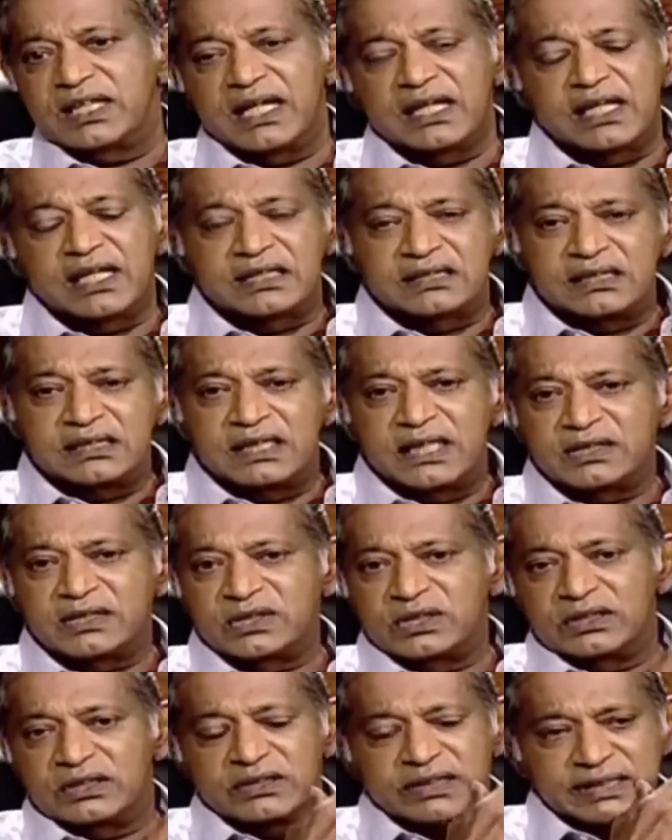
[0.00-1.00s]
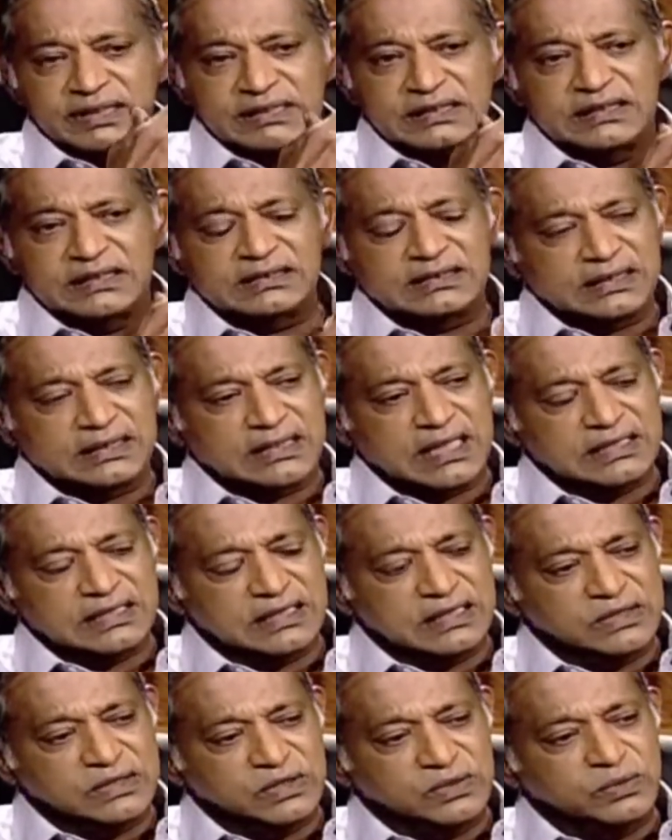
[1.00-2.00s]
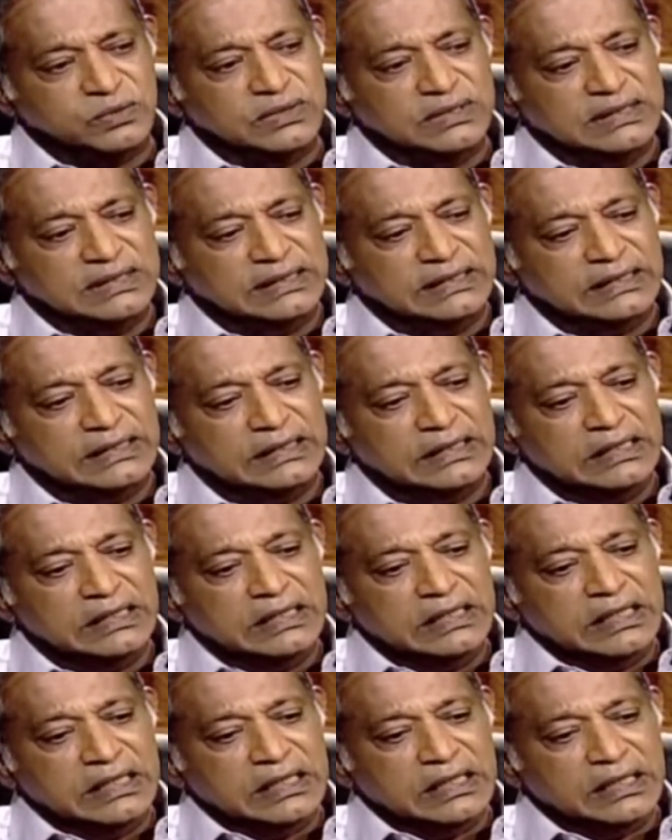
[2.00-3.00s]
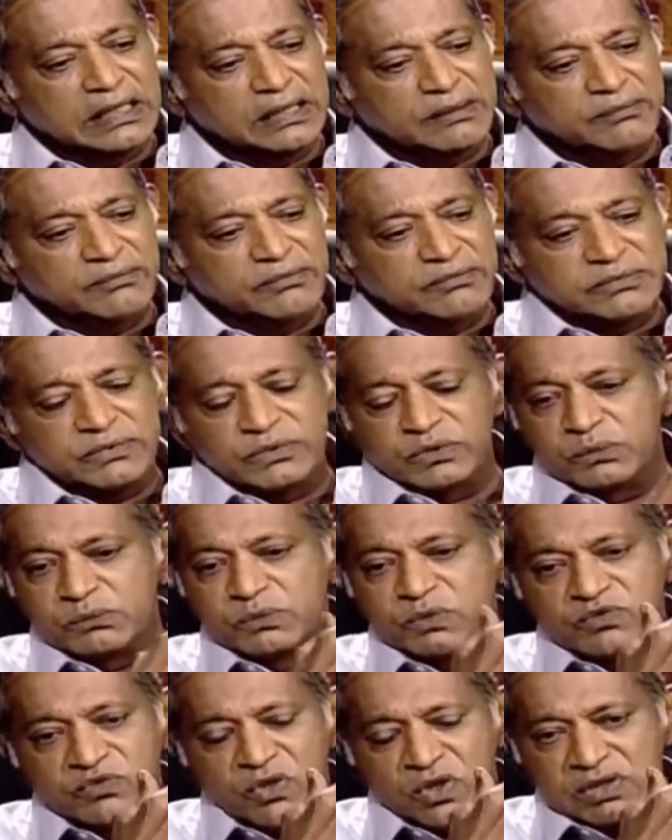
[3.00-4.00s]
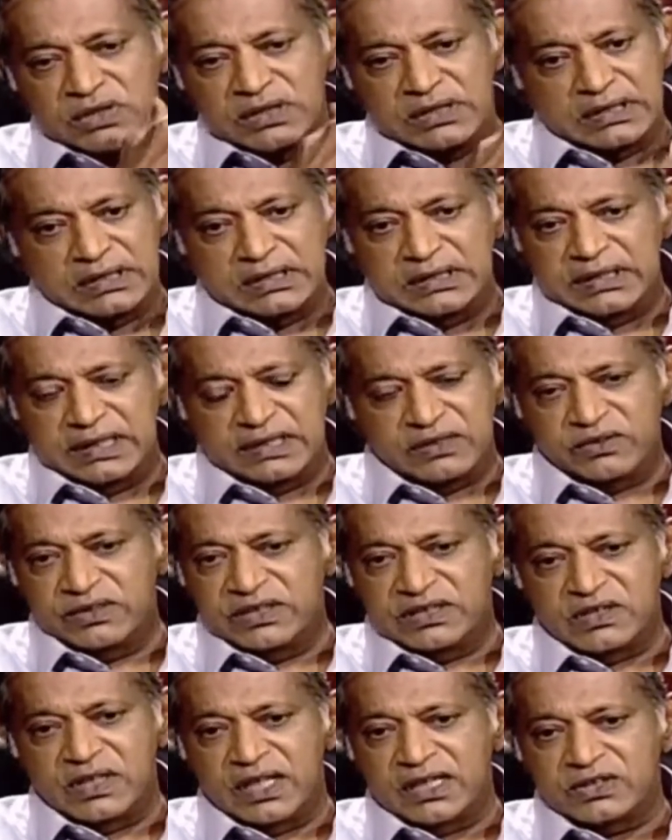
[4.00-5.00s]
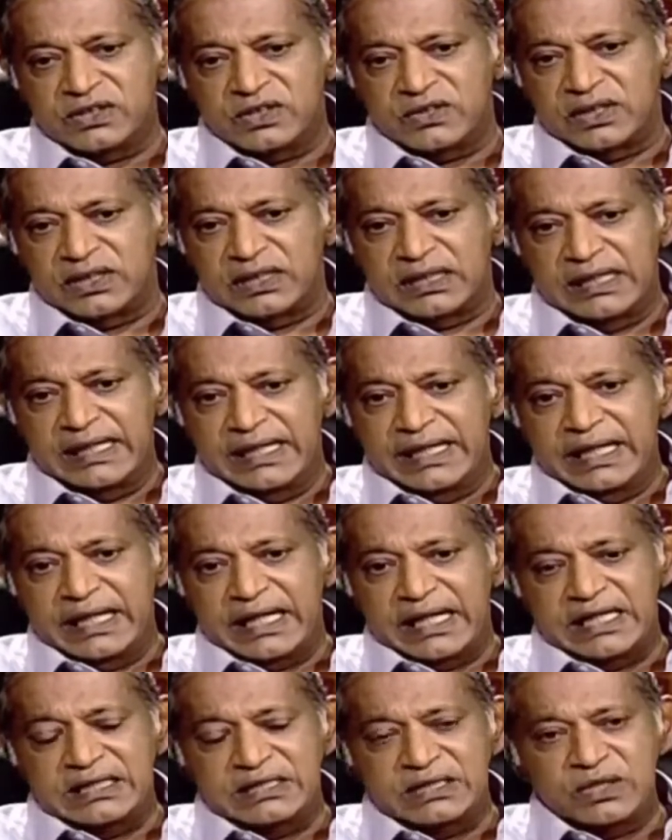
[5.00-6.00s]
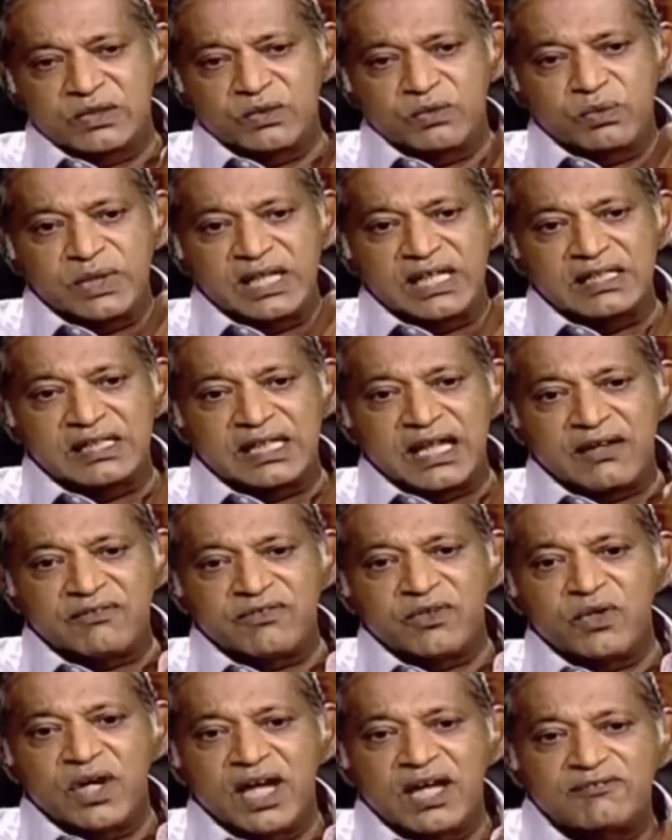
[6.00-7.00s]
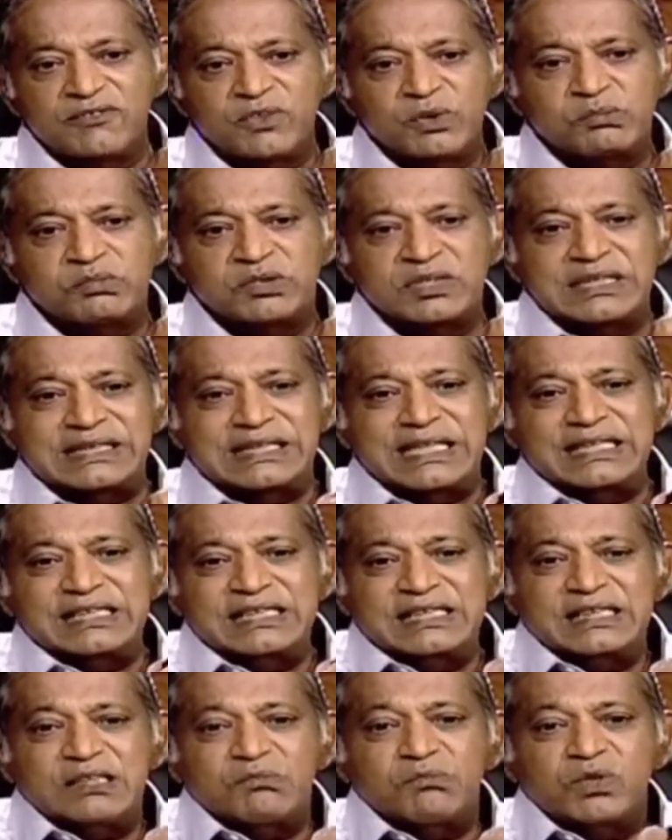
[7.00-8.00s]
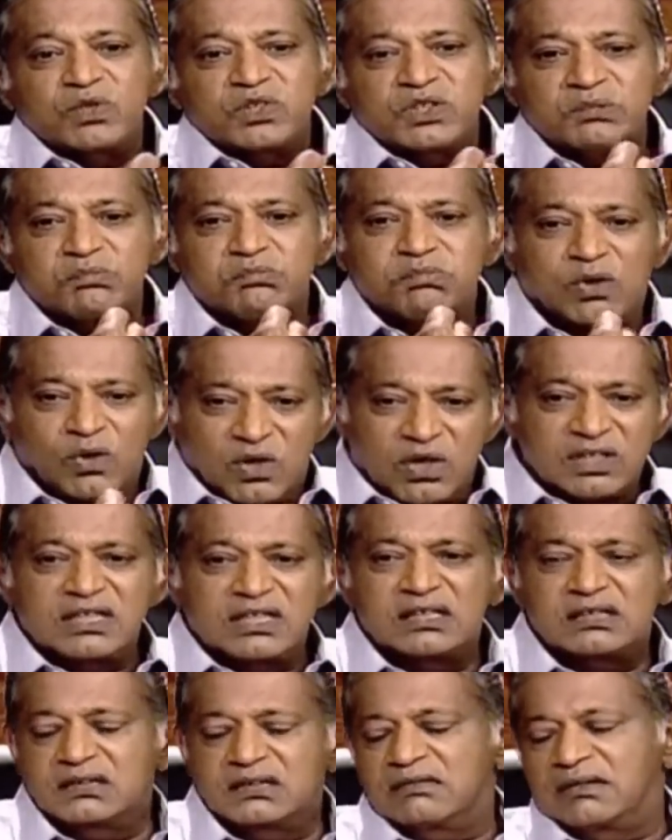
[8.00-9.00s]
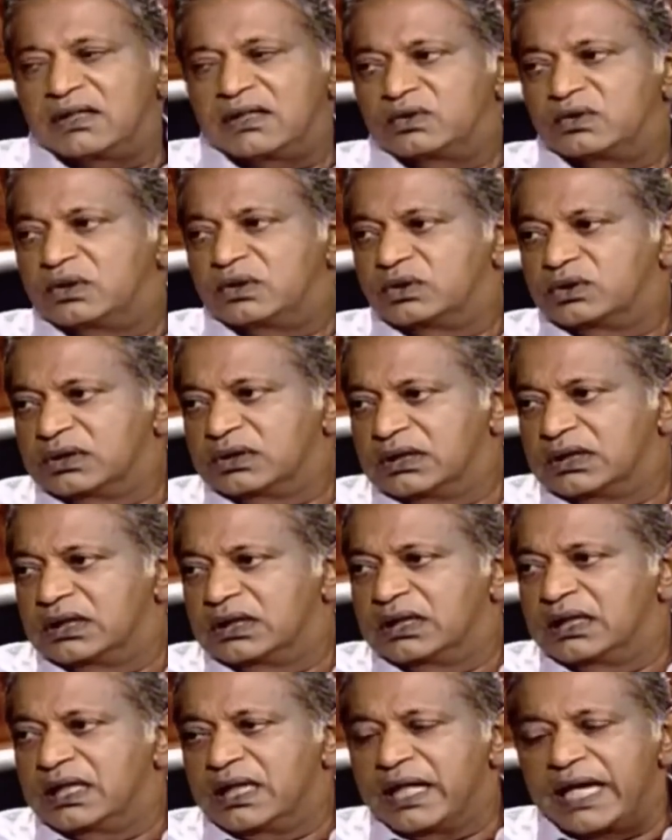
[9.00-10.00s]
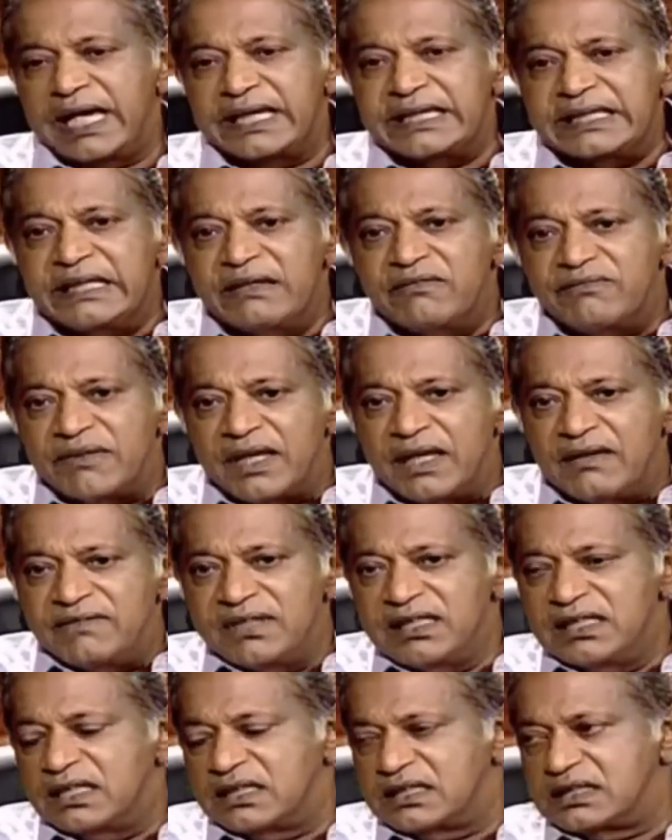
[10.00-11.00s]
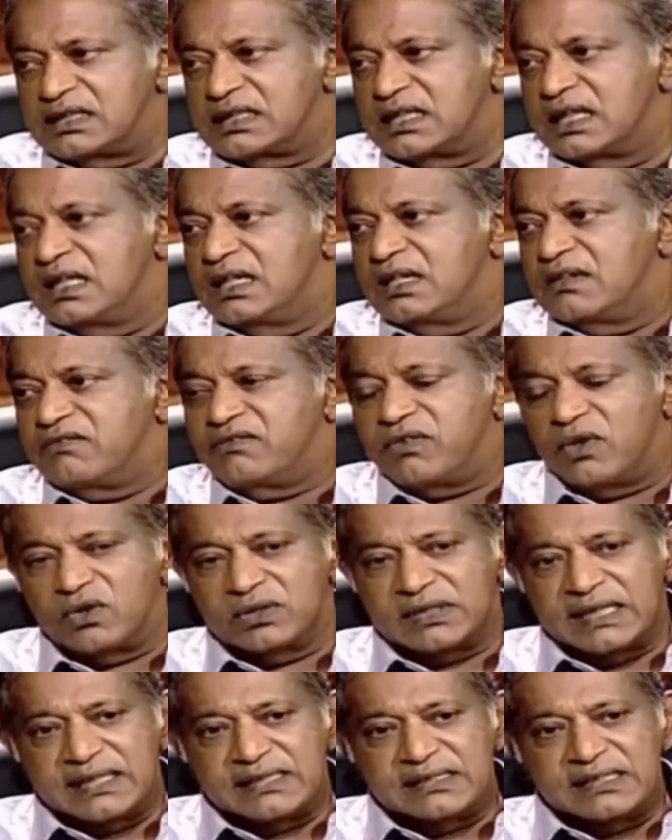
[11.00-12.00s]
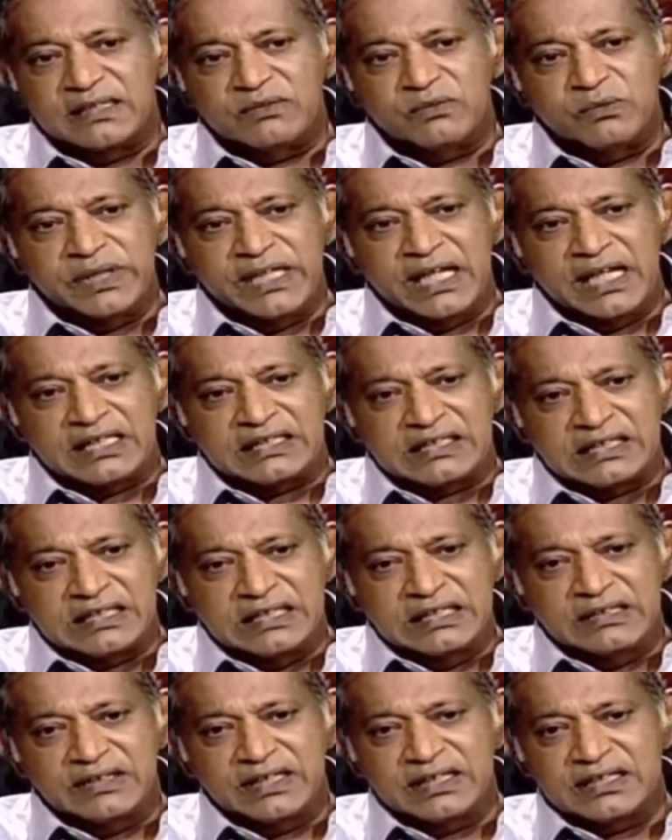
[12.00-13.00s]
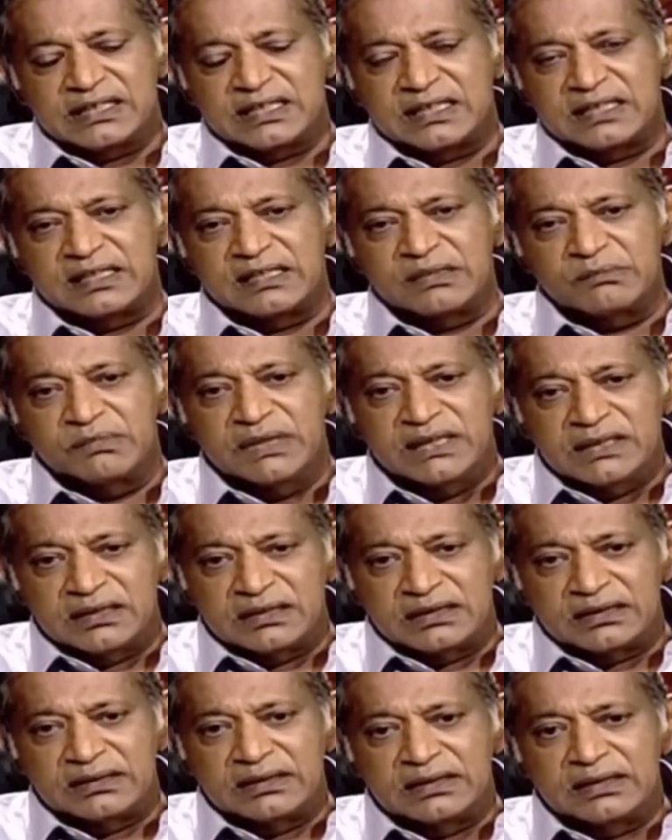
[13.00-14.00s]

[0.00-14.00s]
and our international creditors, as I said to you earlier, uh, to move on the debt restructuring. And so we therefore have to present the most positive outlook and give evidence for that, that we are serious and committed